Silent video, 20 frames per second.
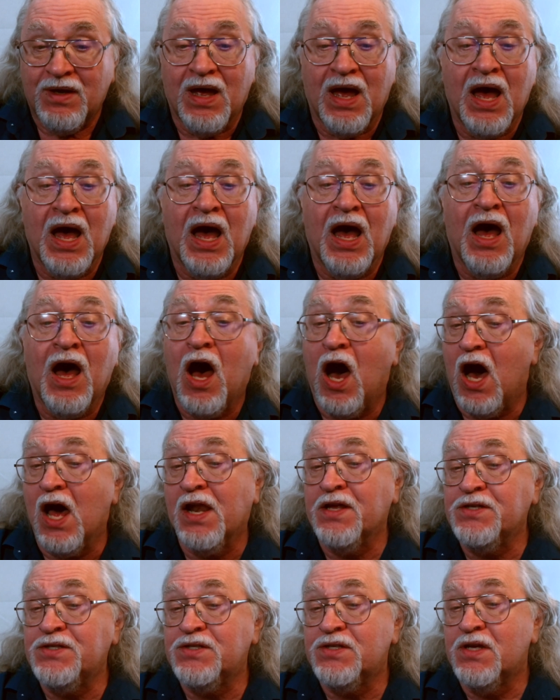
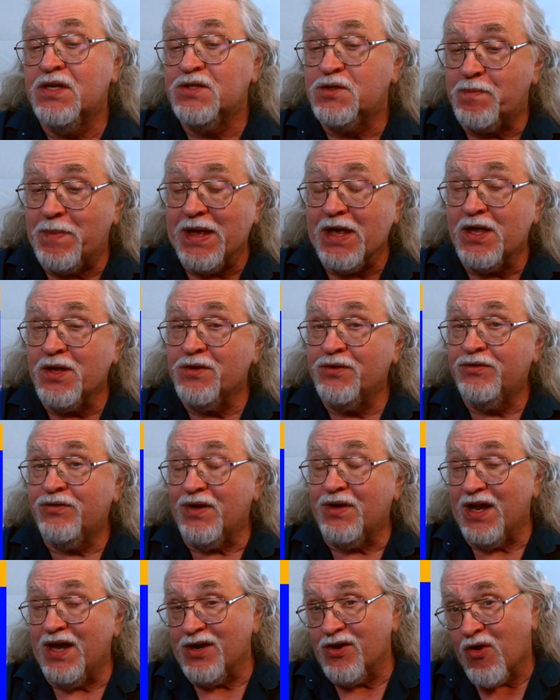Hollis,
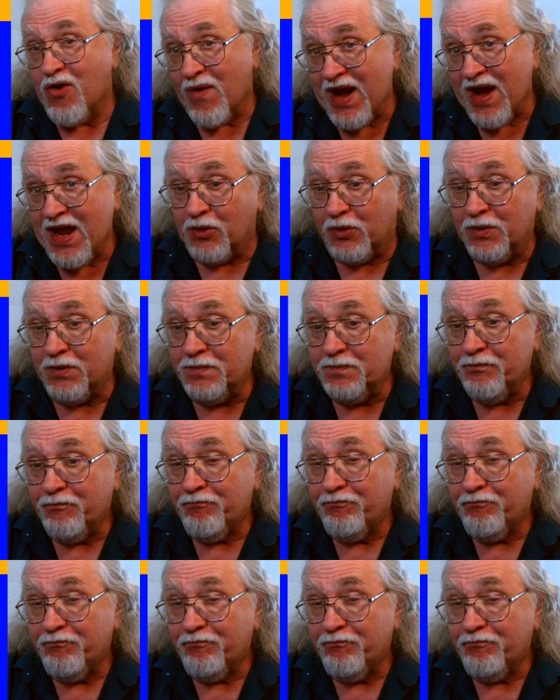Spells, and Crandall.